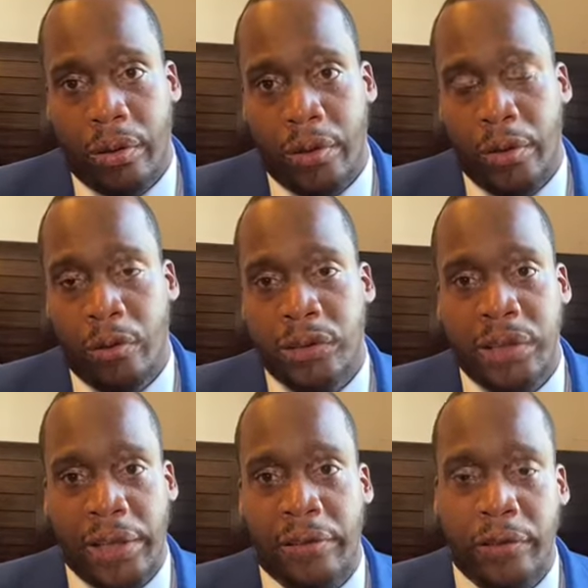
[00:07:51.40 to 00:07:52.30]
you know, a
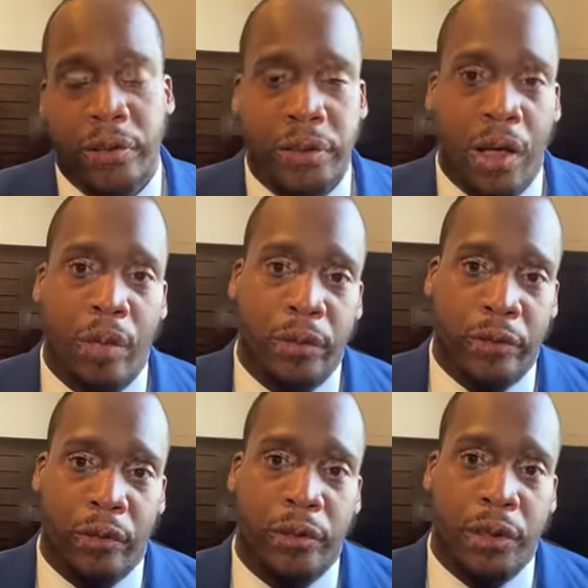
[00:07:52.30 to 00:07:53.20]
second job, a
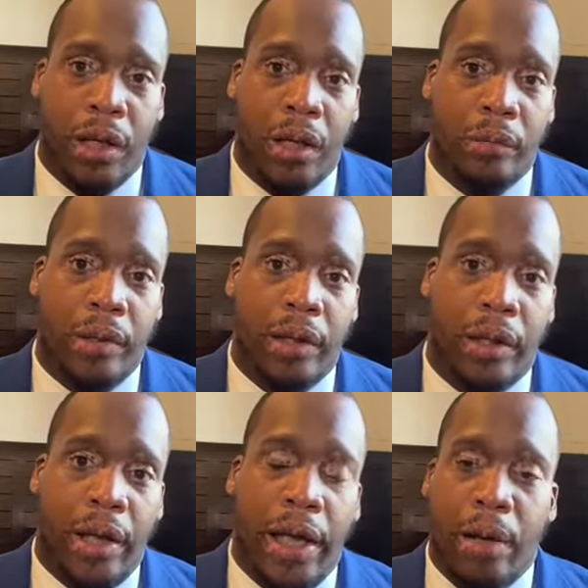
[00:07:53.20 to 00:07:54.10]
third job.
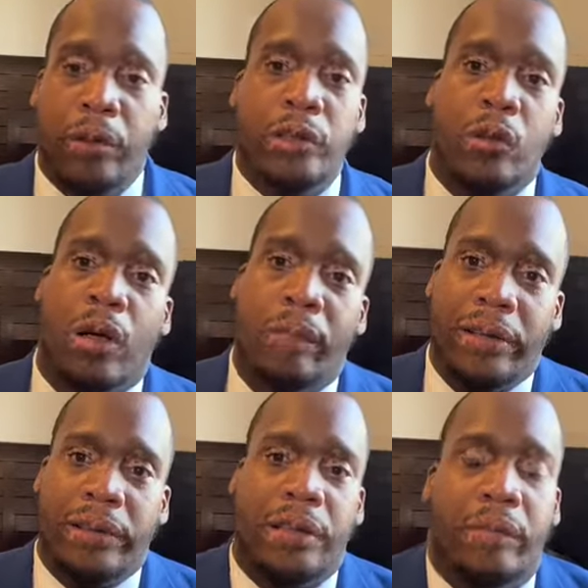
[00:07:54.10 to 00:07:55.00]
And I'm going to talk
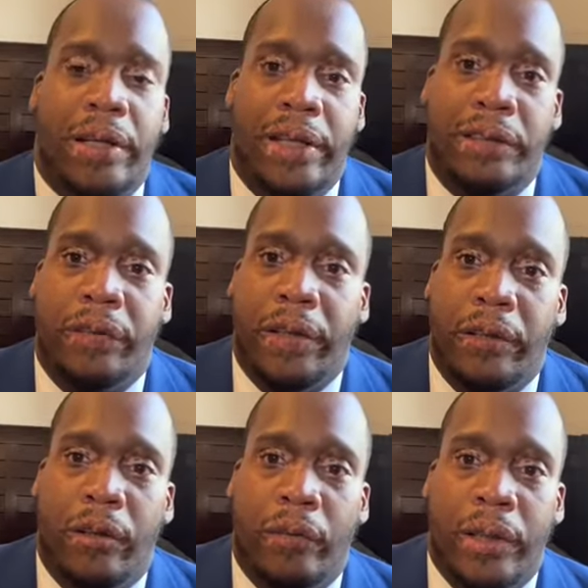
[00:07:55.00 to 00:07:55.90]
about this in my next
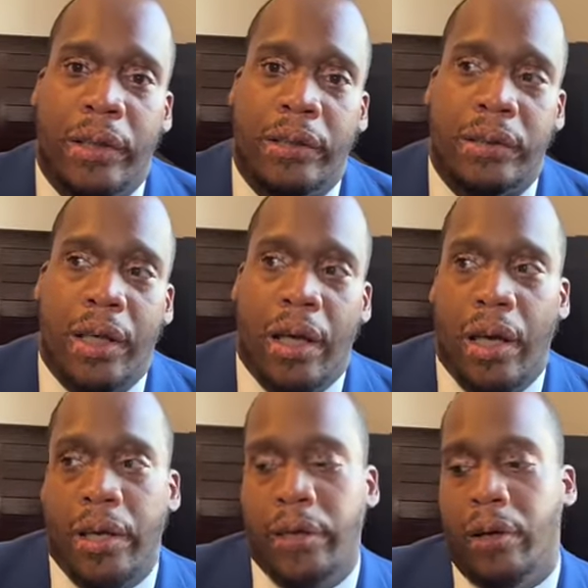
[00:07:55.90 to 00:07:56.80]
video is,
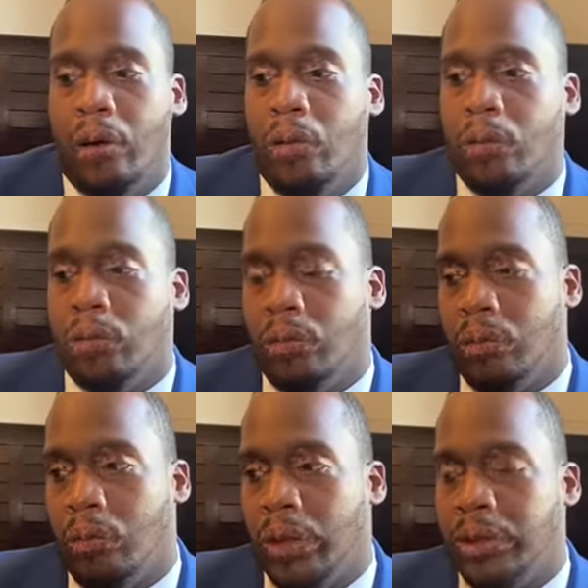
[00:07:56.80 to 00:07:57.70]
you know,
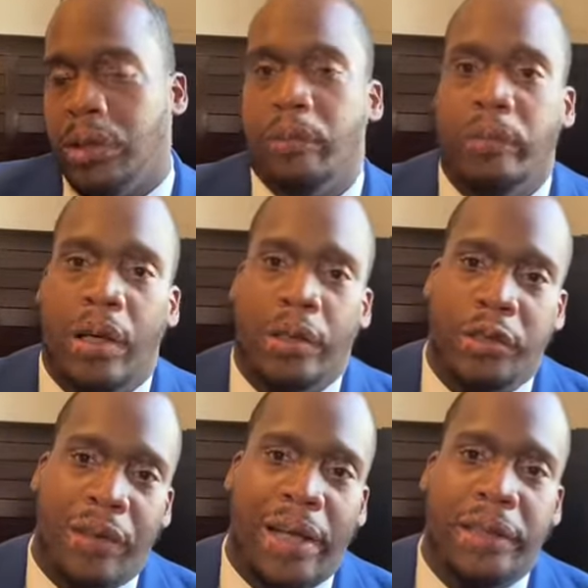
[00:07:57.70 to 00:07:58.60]
what are some
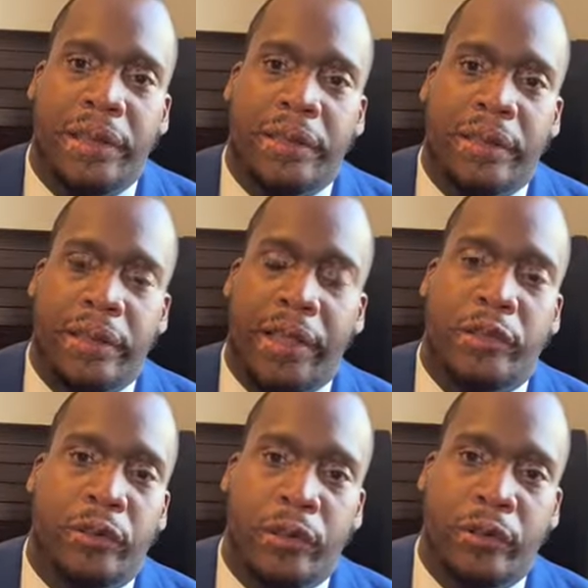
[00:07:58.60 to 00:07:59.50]
strategies and things
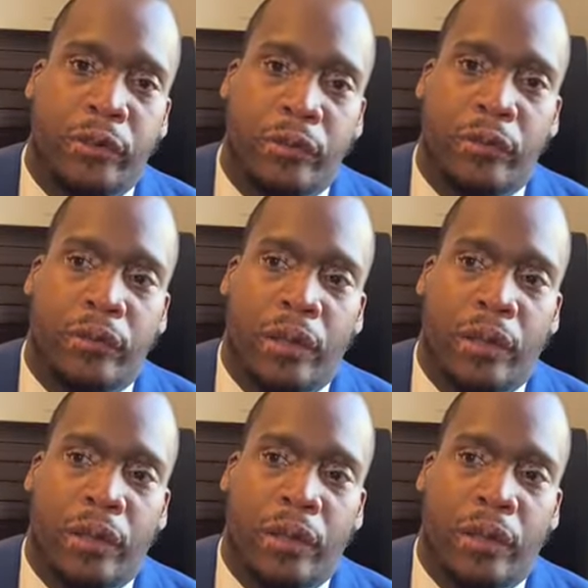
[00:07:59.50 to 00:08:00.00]
you can do